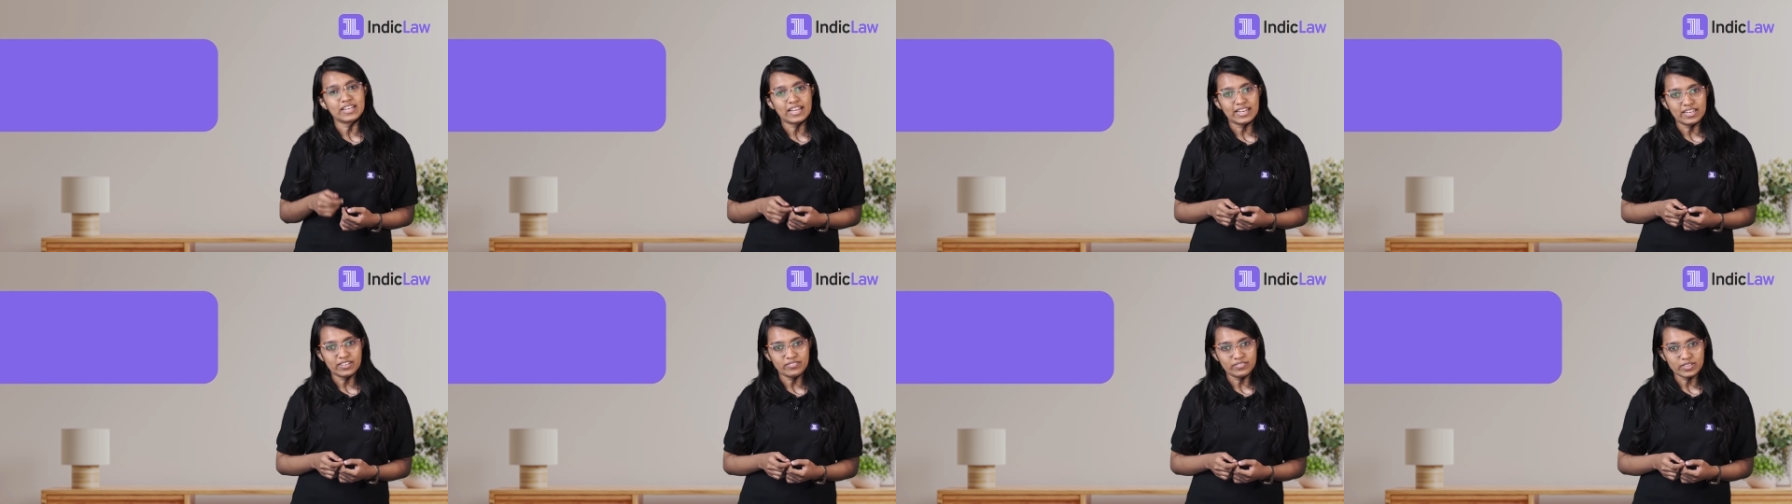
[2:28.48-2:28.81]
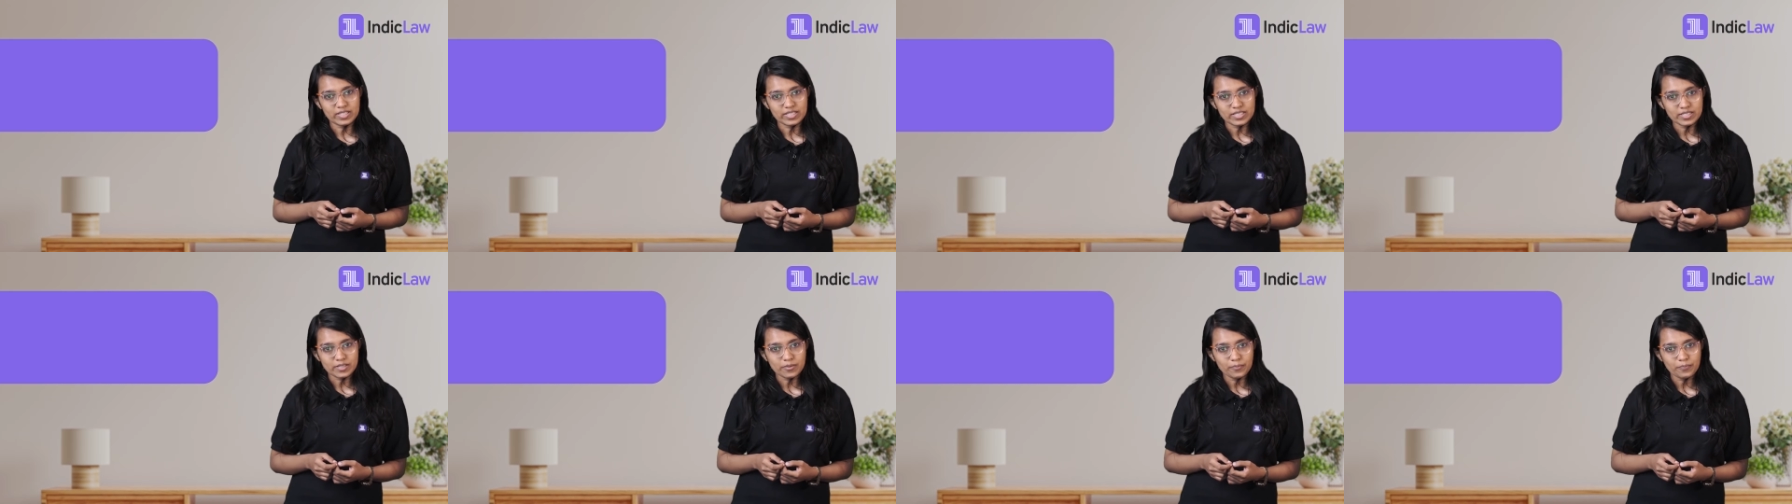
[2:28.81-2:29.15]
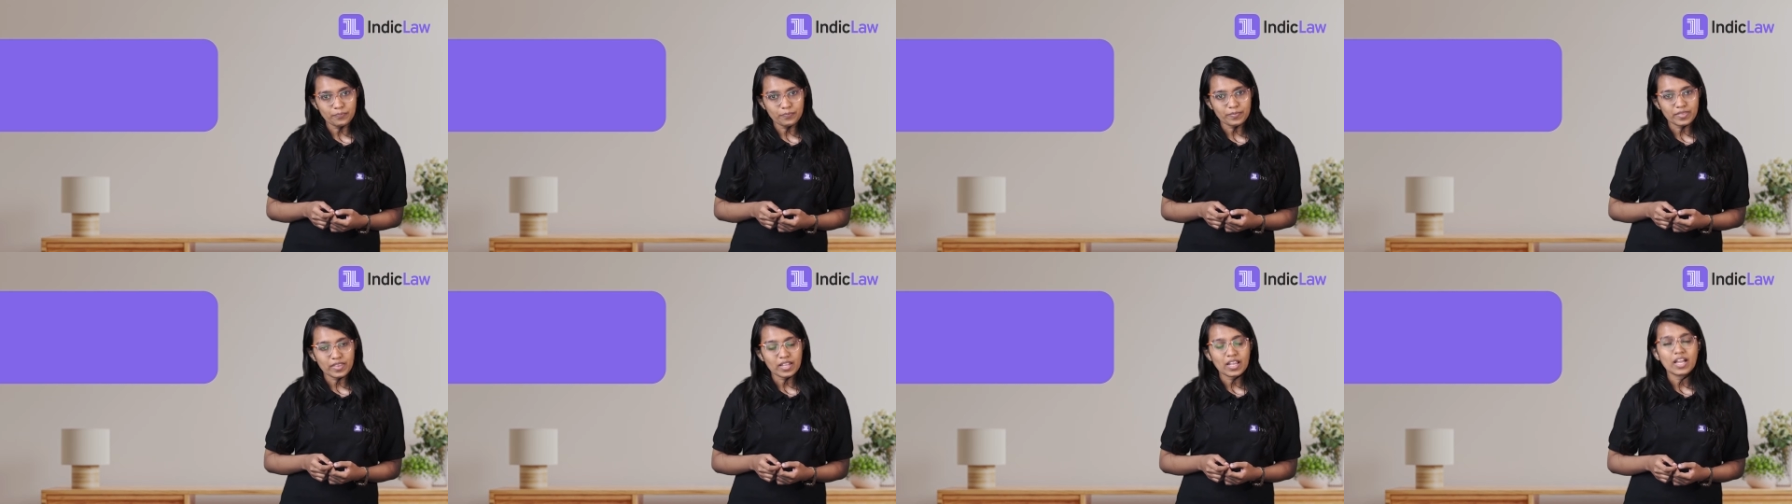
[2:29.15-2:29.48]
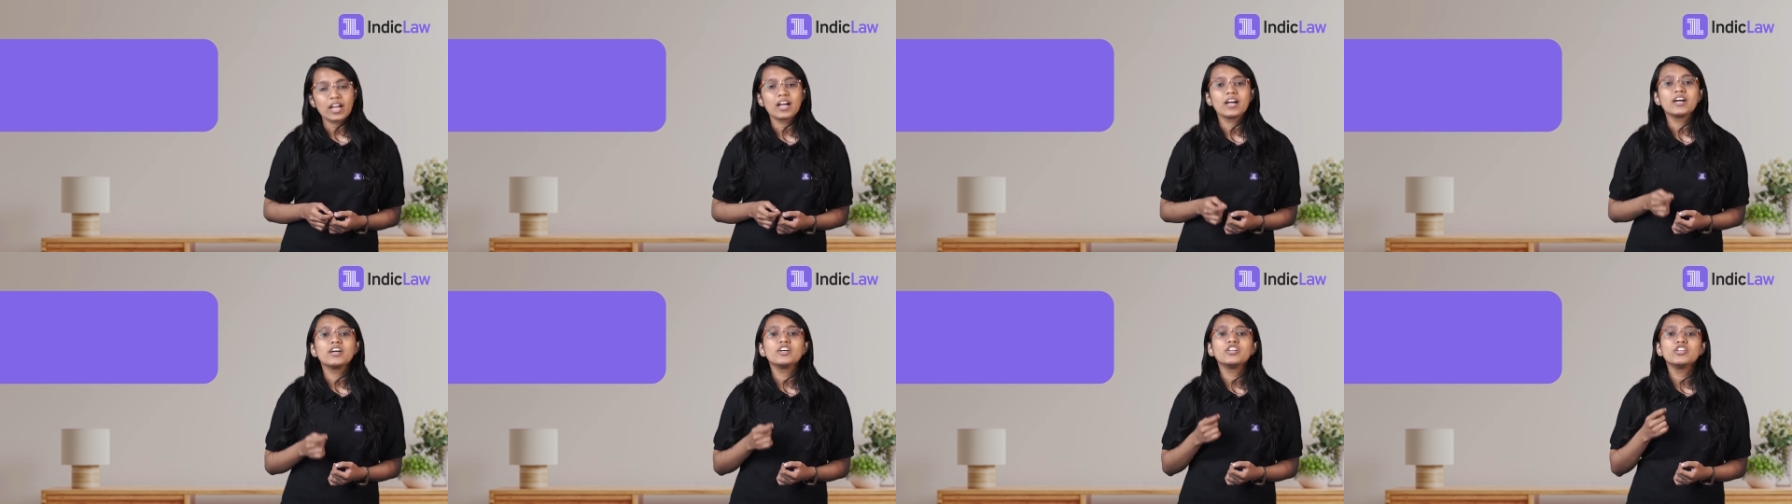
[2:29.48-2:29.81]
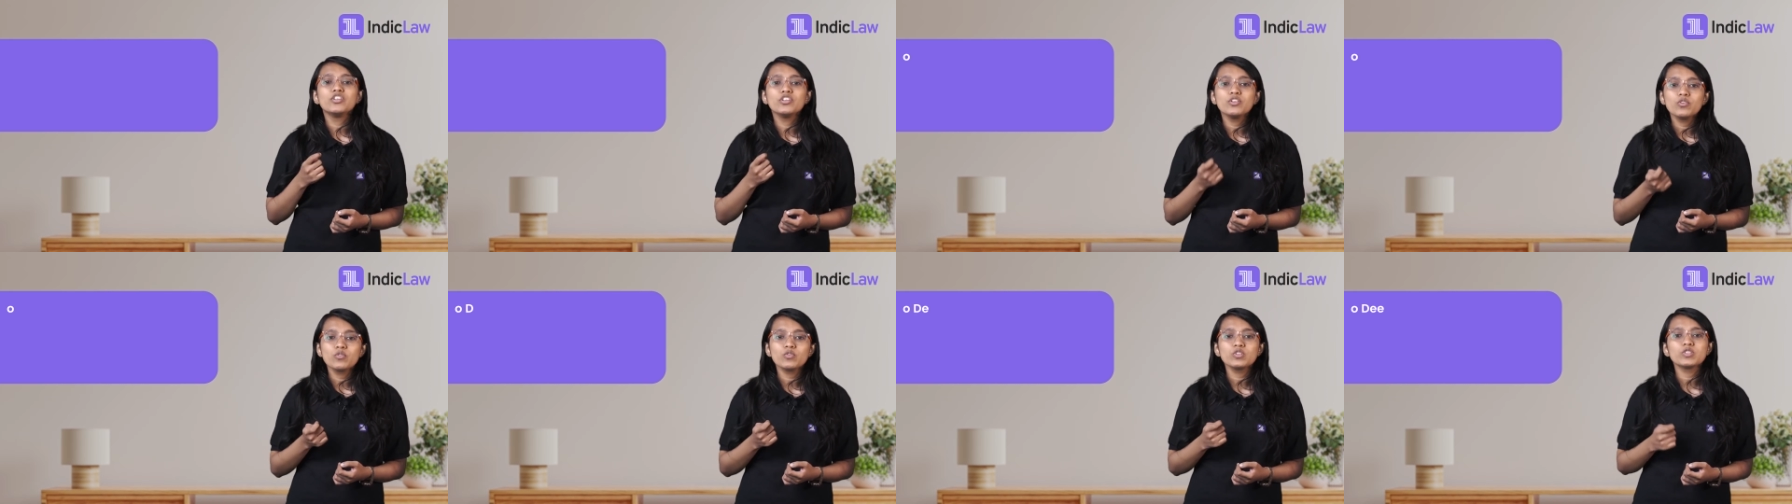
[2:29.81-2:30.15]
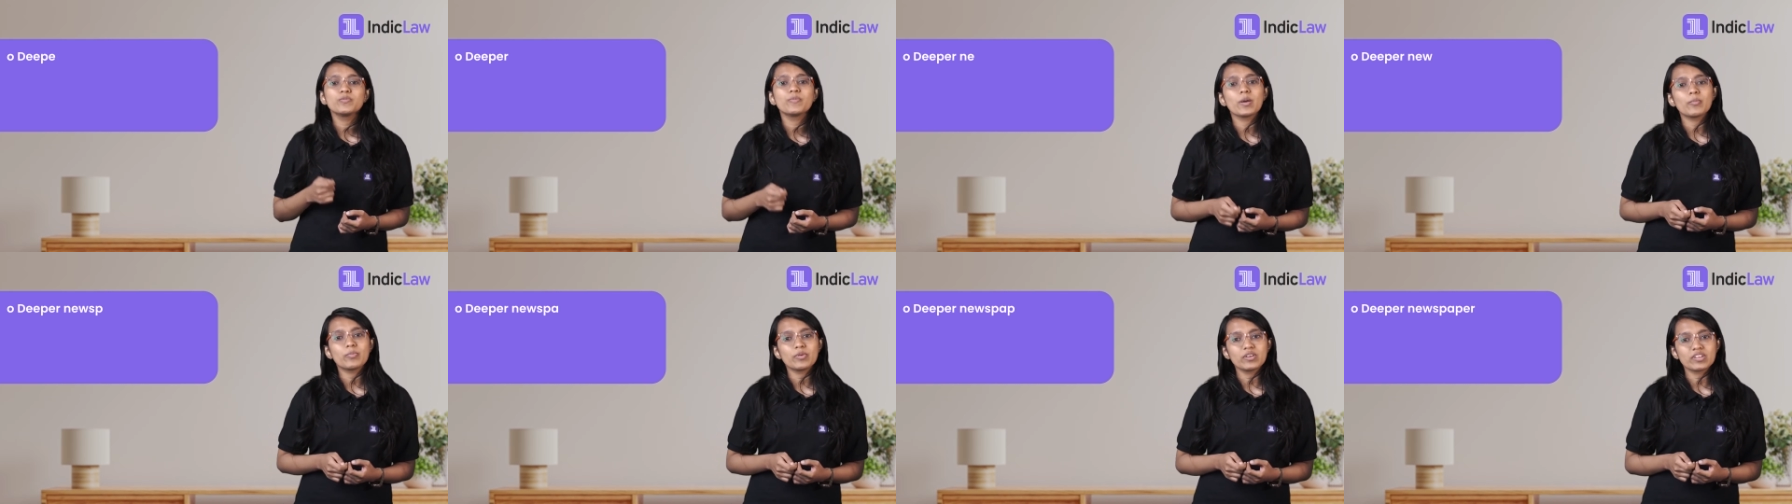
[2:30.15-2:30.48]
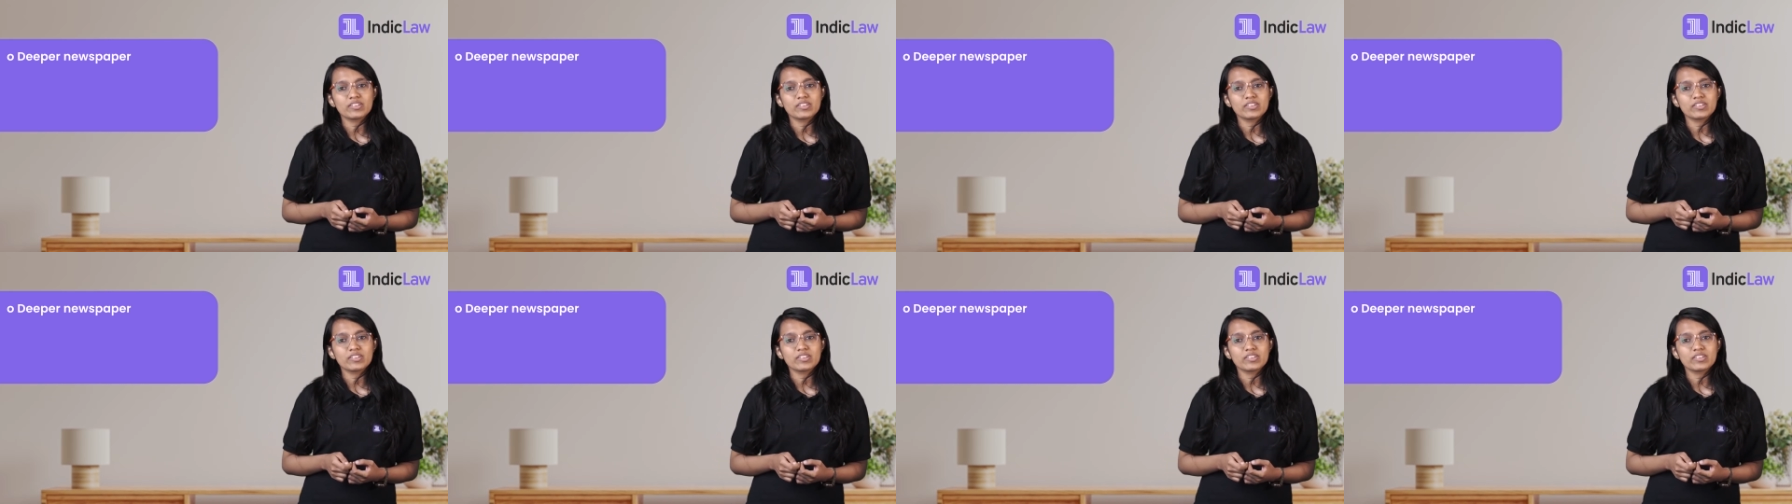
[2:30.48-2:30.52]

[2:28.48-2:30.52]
relevant. Newspaper